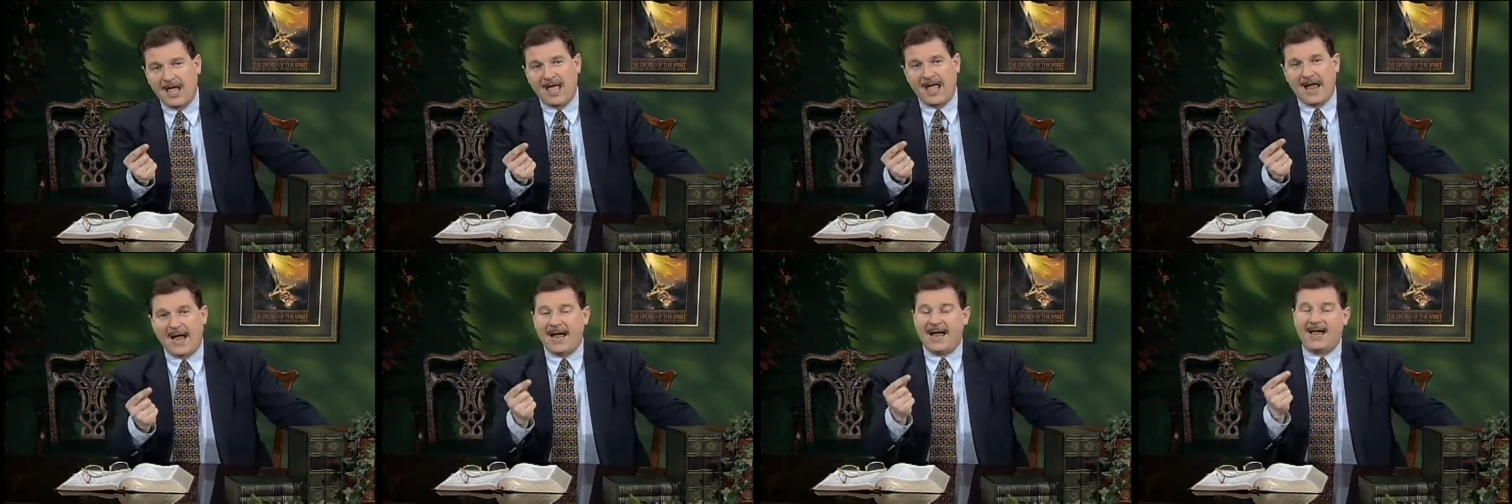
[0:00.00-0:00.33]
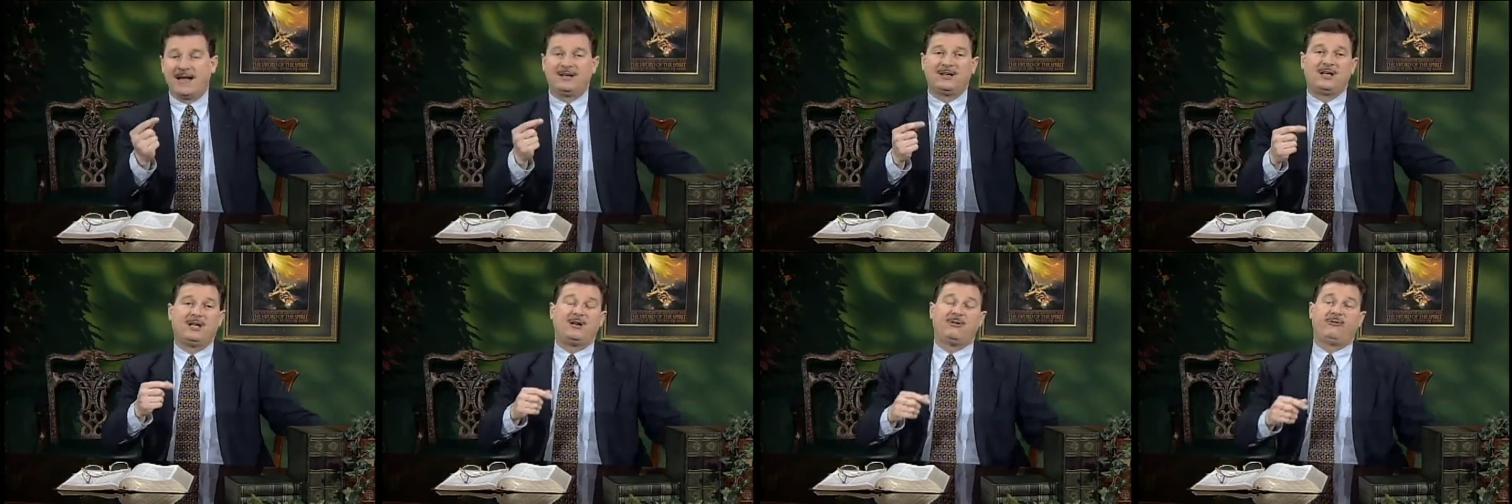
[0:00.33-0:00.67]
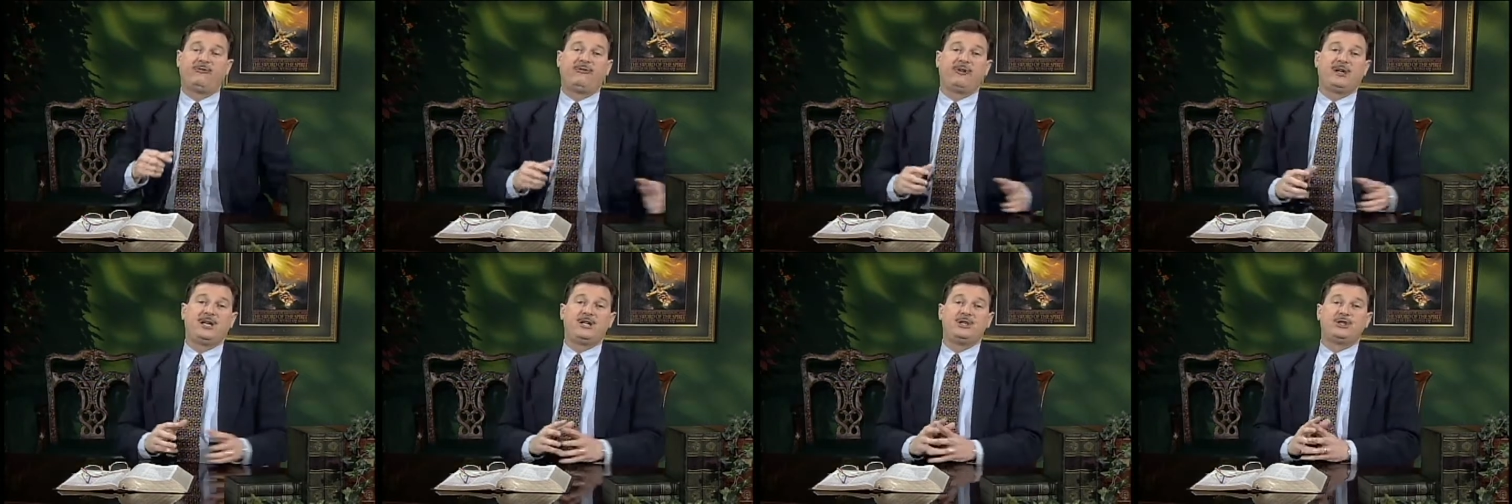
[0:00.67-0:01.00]
And in
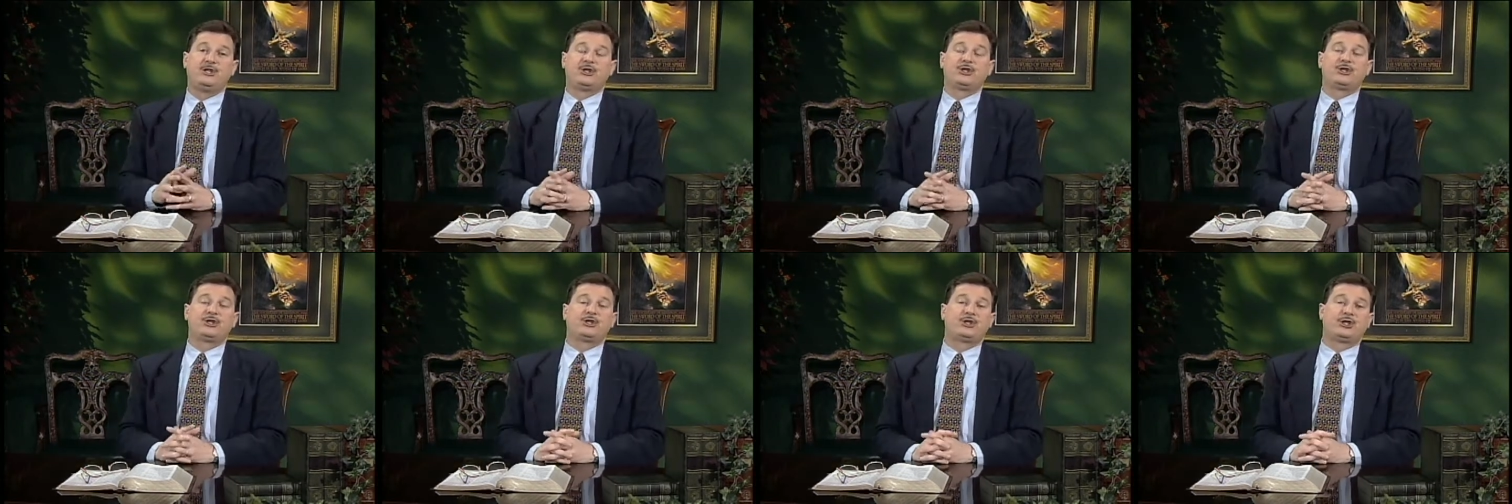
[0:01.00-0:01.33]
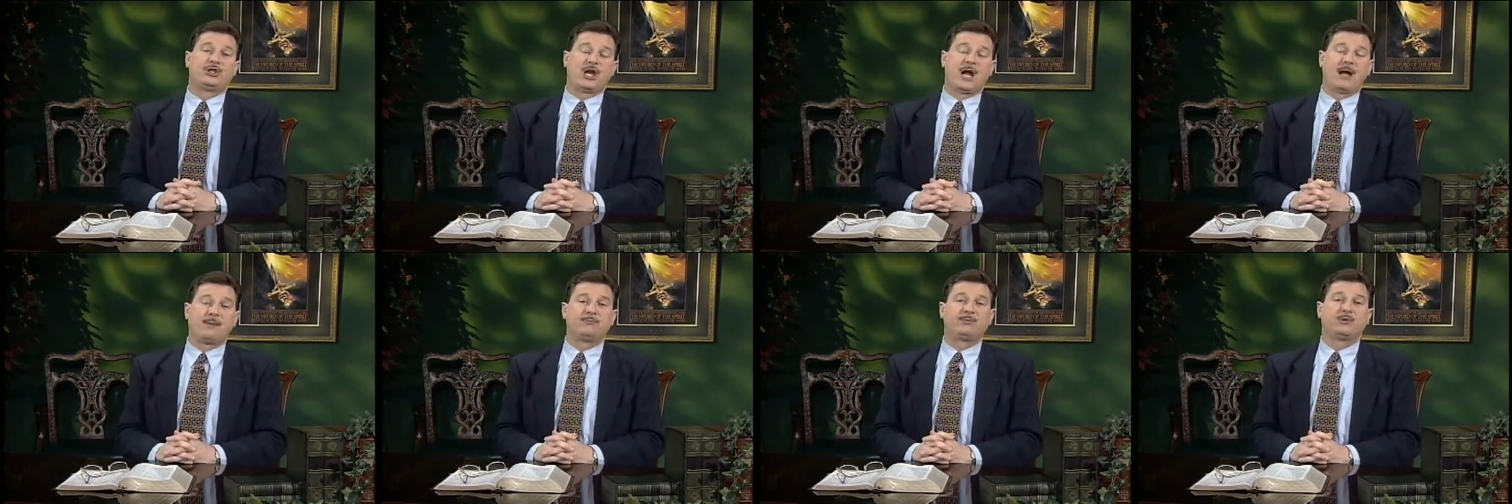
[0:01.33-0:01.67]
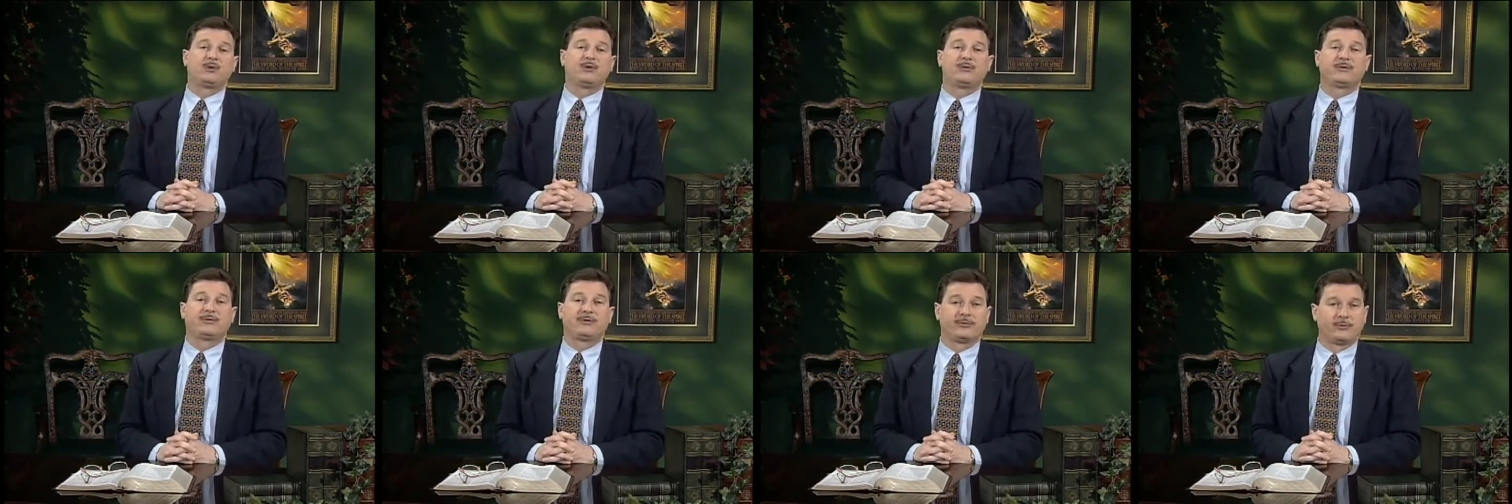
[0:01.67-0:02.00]
Ephesians
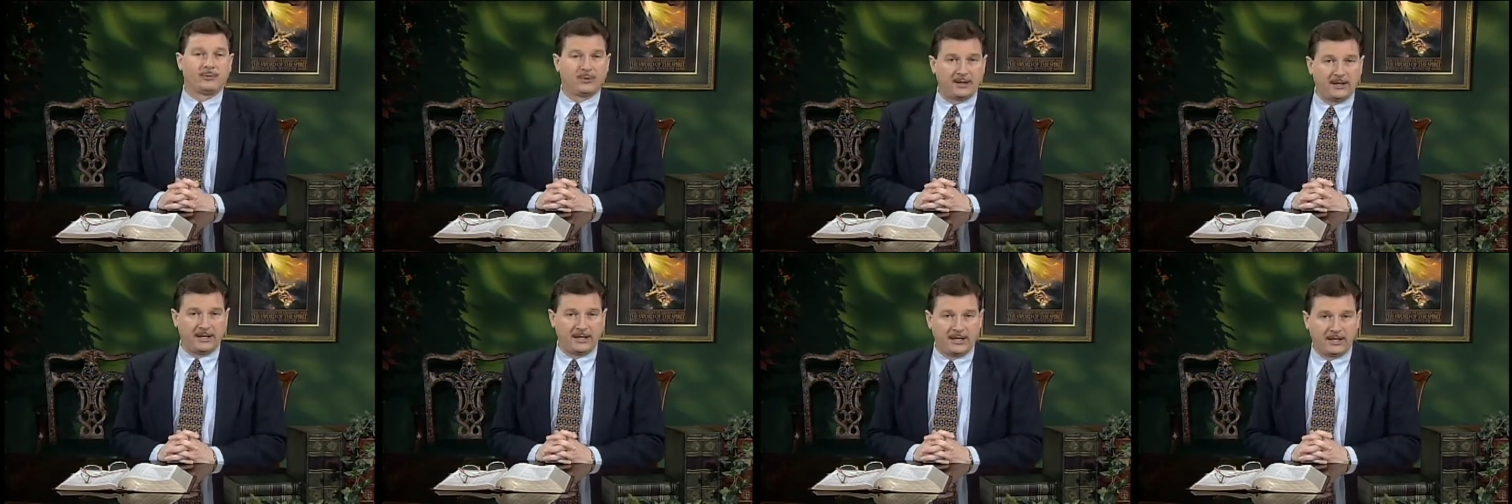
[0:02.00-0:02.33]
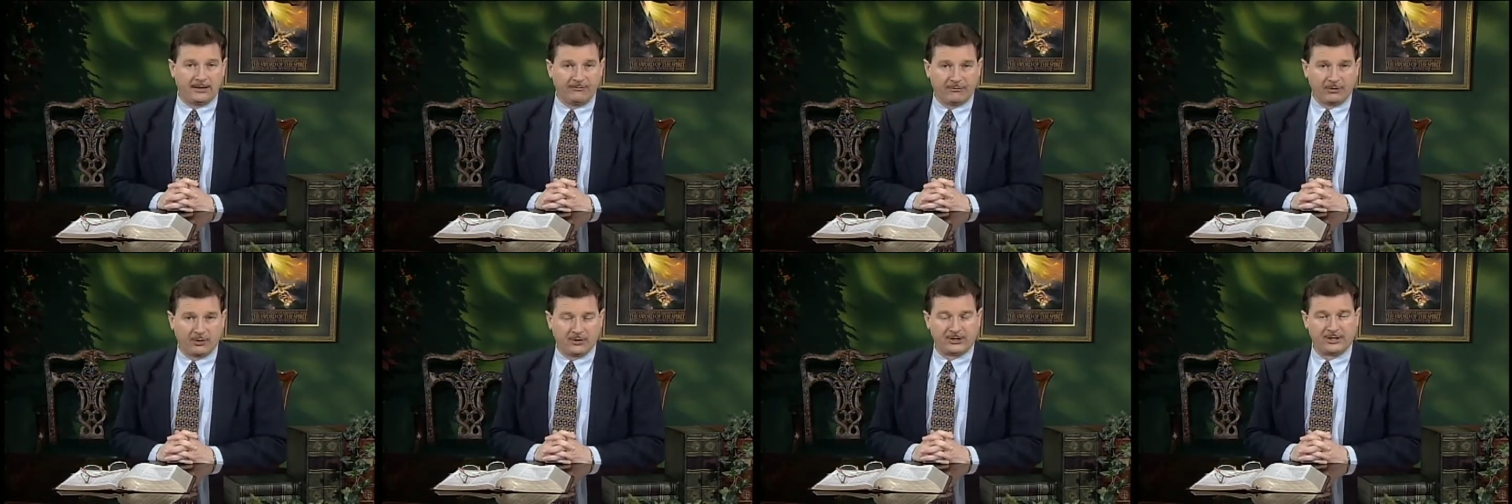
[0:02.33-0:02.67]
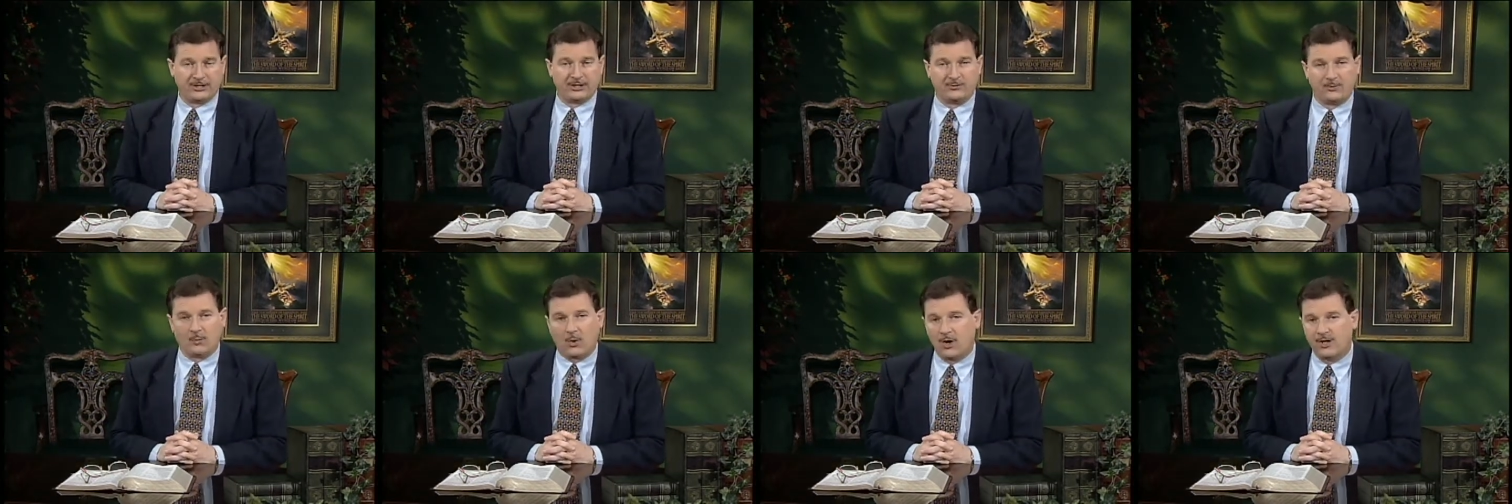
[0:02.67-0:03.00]
chapter 3,
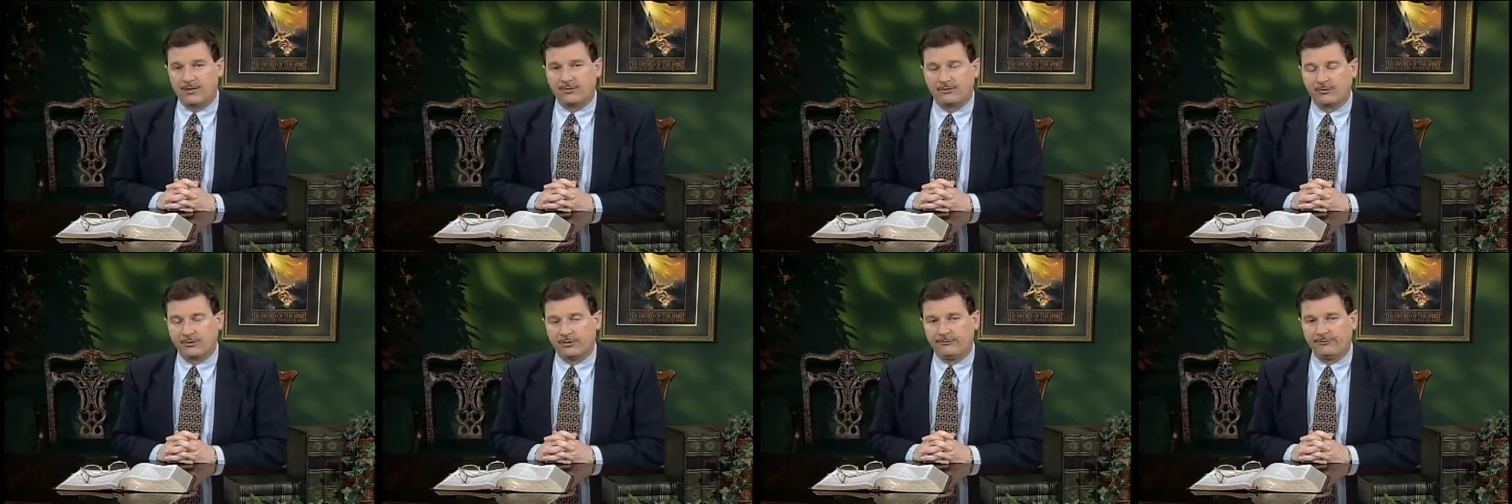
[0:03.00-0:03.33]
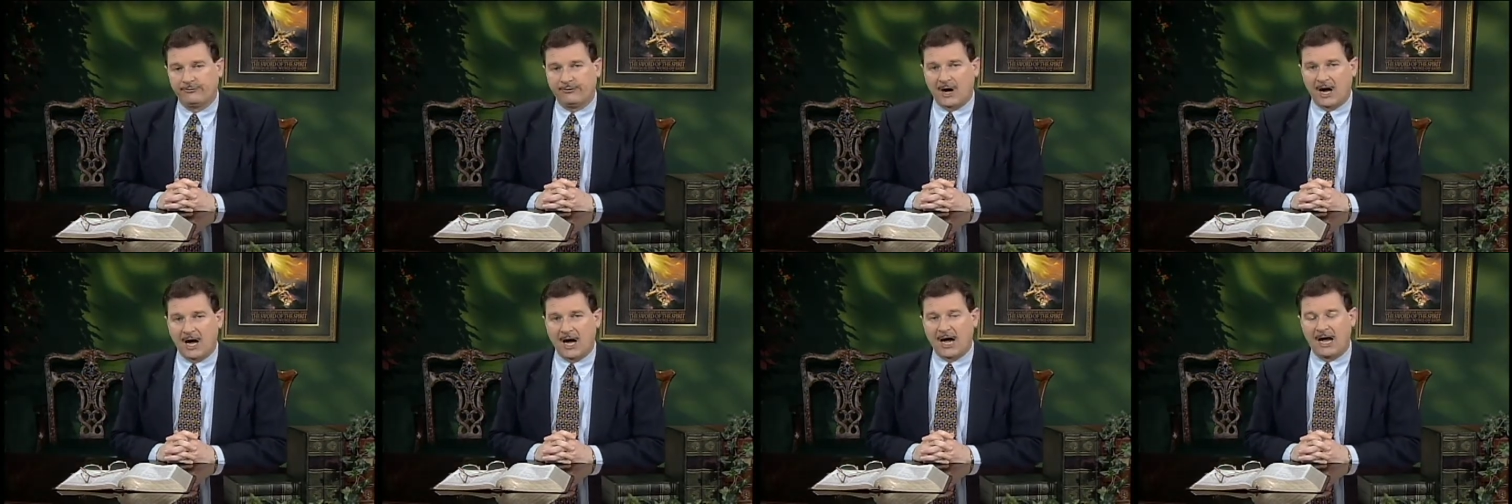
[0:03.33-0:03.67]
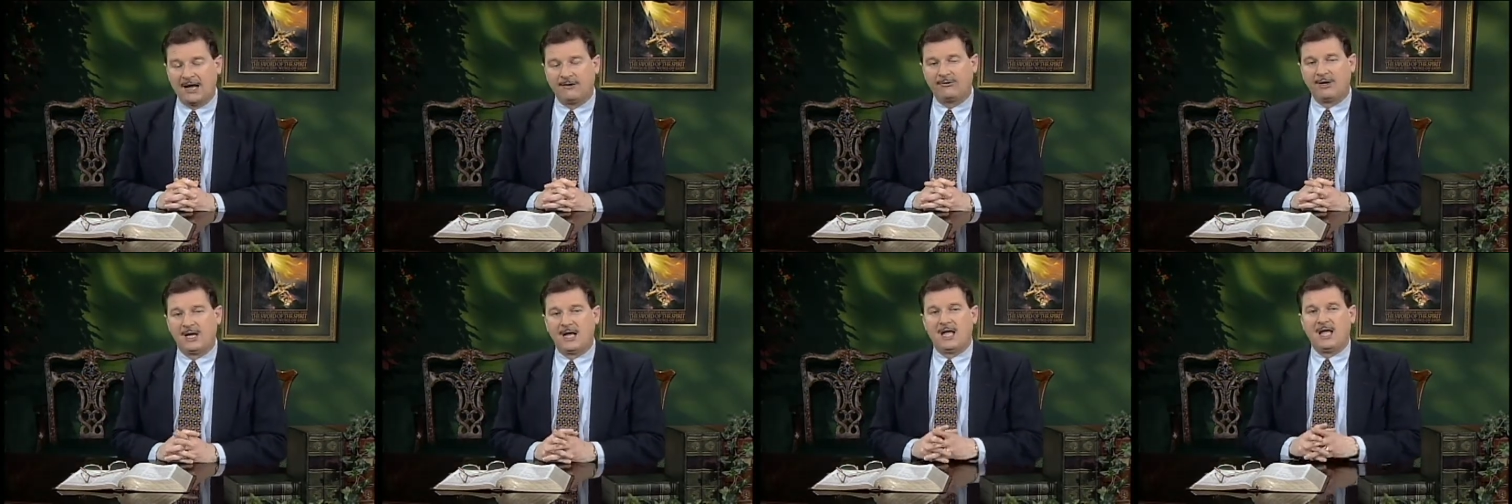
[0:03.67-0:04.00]
verses 1 through
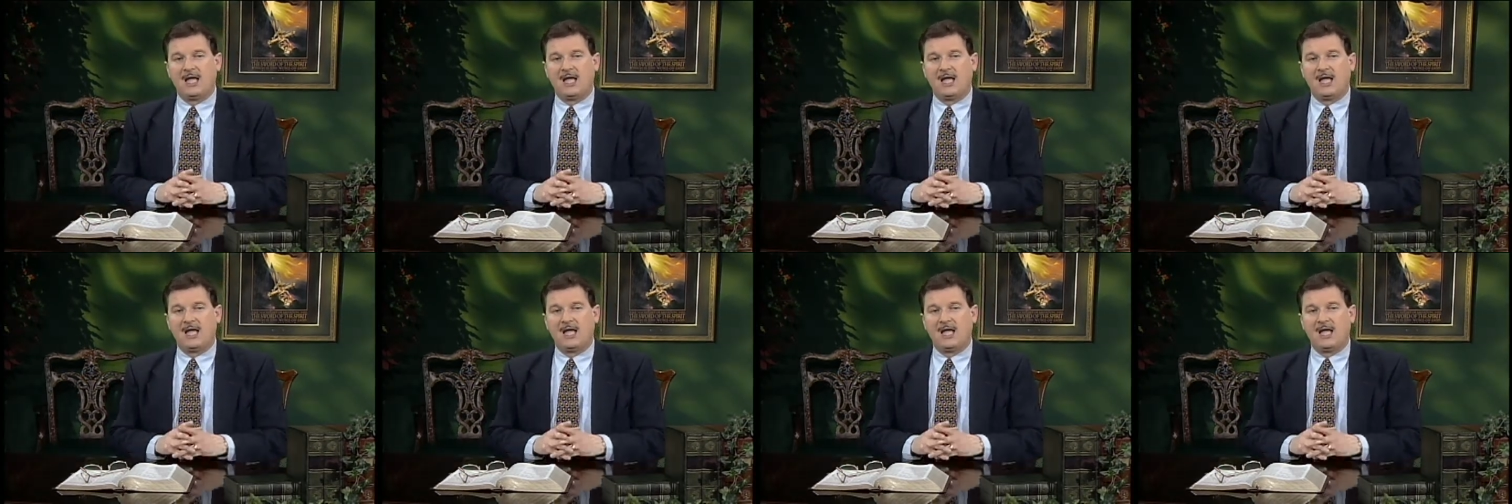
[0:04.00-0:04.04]
5,